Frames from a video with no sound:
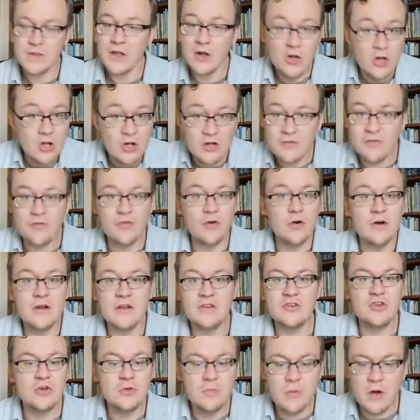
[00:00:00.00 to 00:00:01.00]
Look for
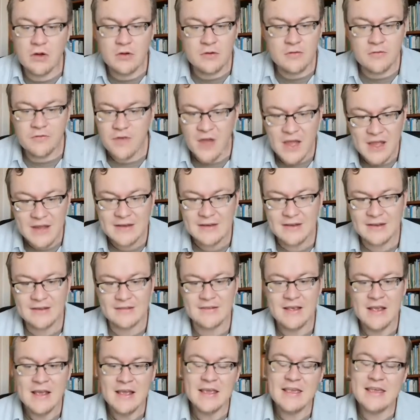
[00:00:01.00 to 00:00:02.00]
it, you won't find
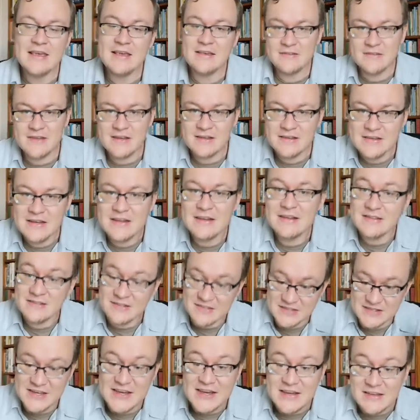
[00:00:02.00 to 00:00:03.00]
it. He is indeed
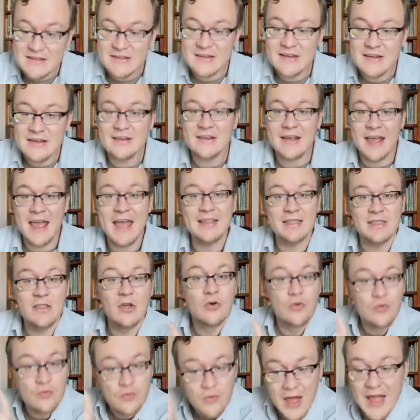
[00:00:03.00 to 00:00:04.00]
seated at
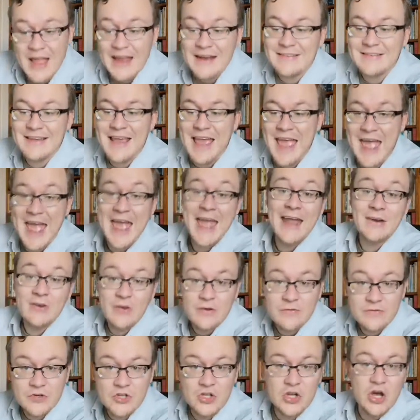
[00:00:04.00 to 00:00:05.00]
the right hand
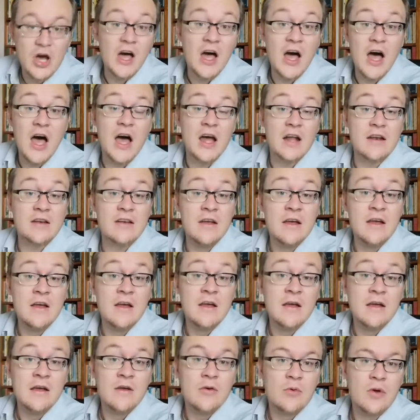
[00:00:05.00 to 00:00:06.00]
of God.
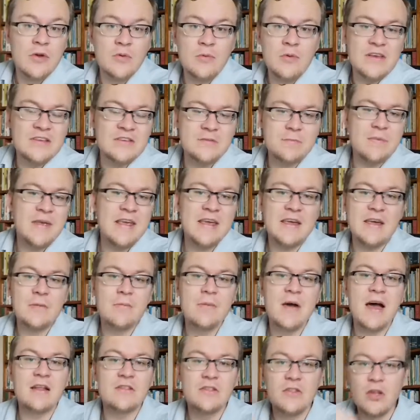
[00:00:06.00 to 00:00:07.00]
When we speak
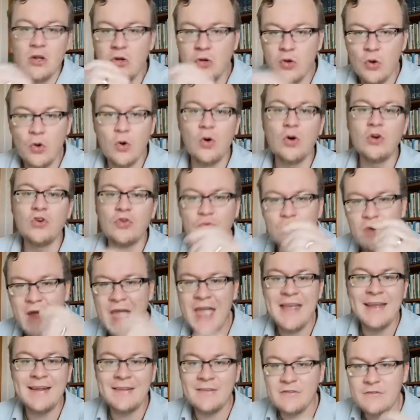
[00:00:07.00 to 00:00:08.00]
about the Lord
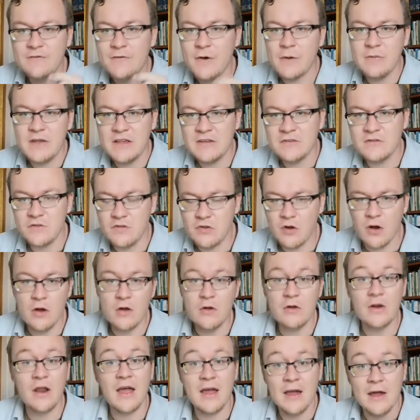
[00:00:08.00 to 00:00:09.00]
reigns from his
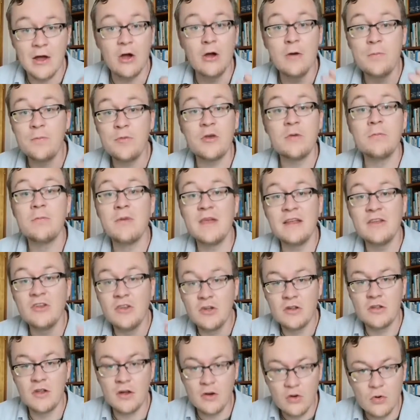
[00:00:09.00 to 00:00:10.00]
throne, I hope you
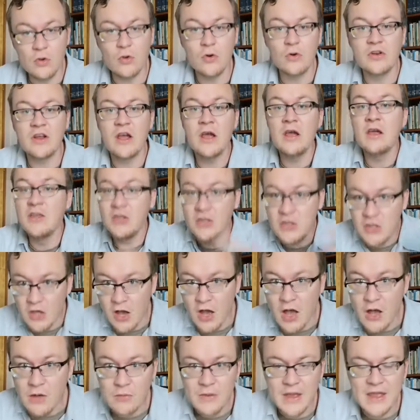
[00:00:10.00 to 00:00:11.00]
mean the Lord
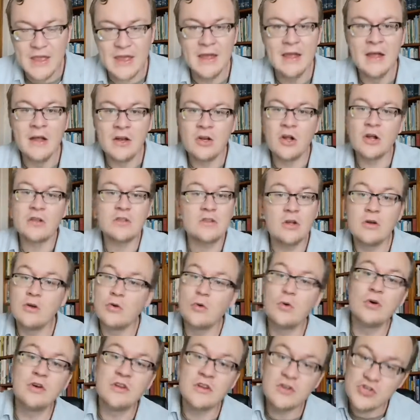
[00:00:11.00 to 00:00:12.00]
Yahweh, not the
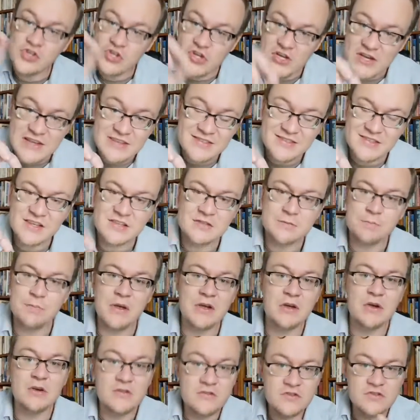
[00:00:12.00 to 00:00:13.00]
Lord Jesus,
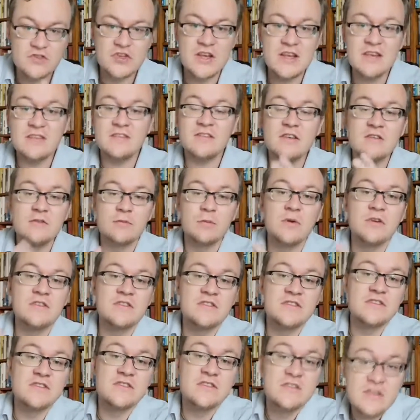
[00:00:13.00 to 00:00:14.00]
because Jesus will
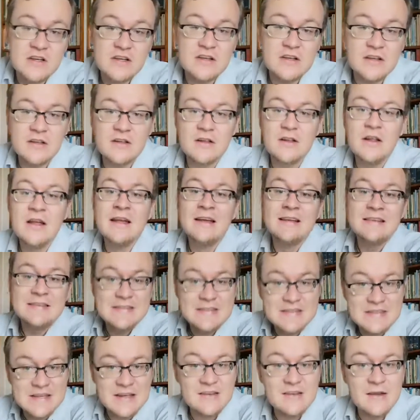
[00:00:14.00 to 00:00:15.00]
still
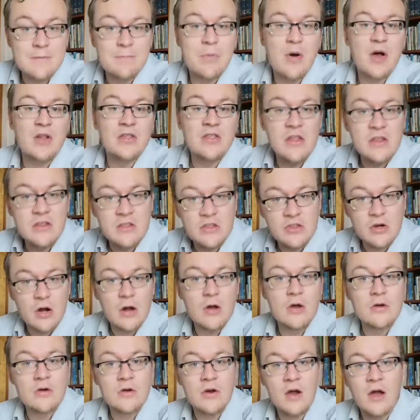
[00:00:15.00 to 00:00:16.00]
sit upon the
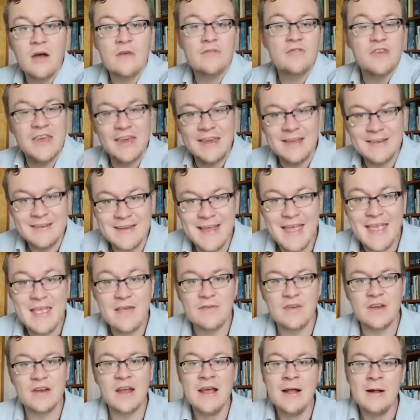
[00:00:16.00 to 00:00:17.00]
throne of King
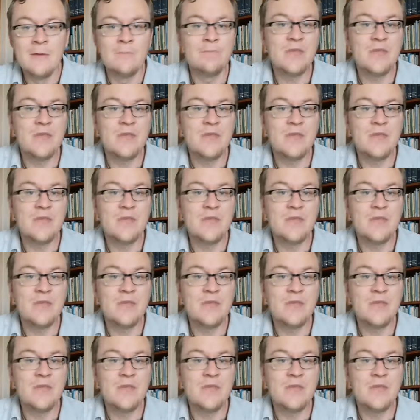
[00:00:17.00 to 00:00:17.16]
David.